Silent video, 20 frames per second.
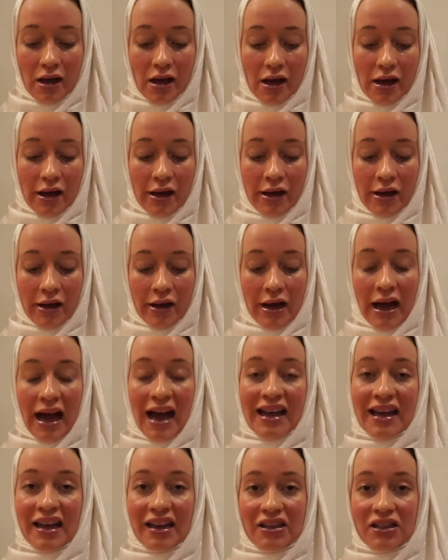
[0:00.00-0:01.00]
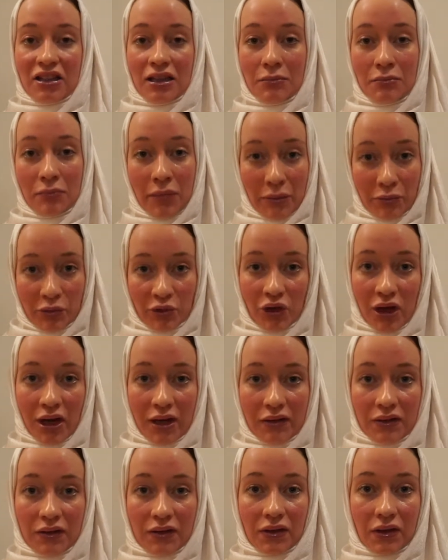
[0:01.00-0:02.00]
I actually
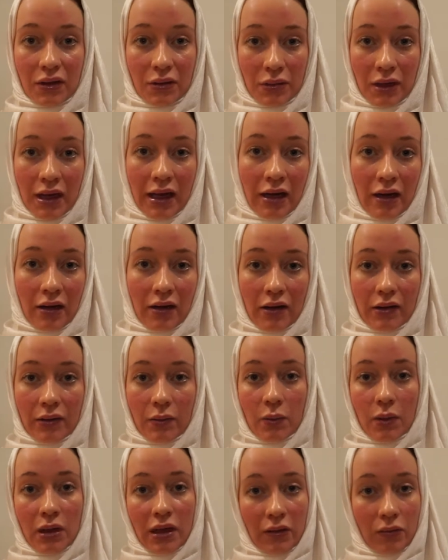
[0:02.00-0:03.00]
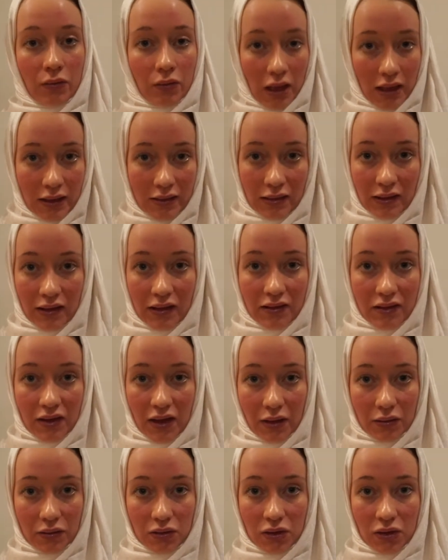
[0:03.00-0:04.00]
memorize quite a lot when I'm writing it
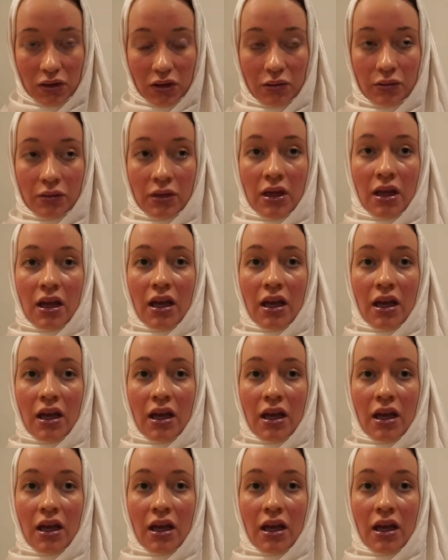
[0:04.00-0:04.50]
down, you know.